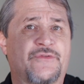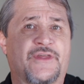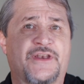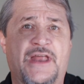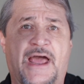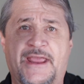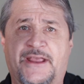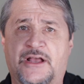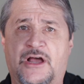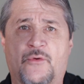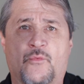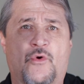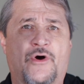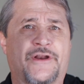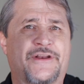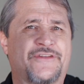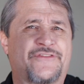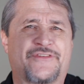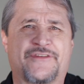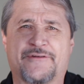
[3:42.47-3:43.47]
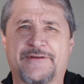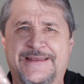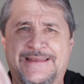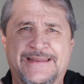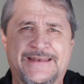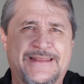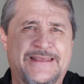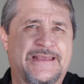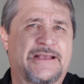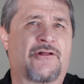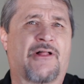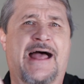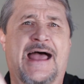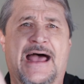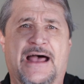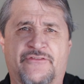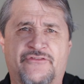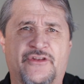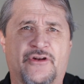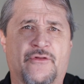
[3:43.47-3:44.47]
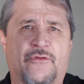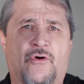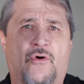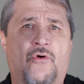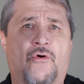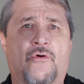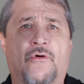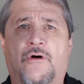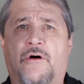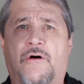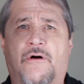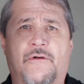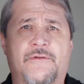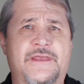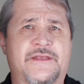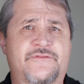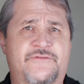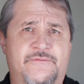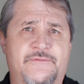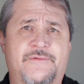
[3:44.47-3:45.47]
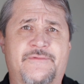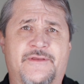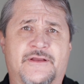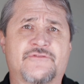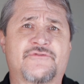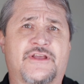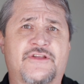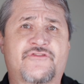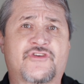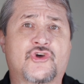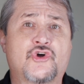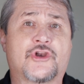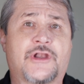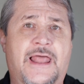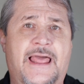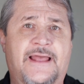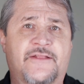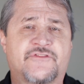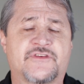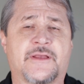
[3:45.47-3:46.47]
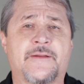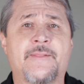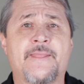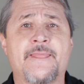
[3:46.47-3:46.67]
The Nikon one, it's their ED glass, it's a good lens.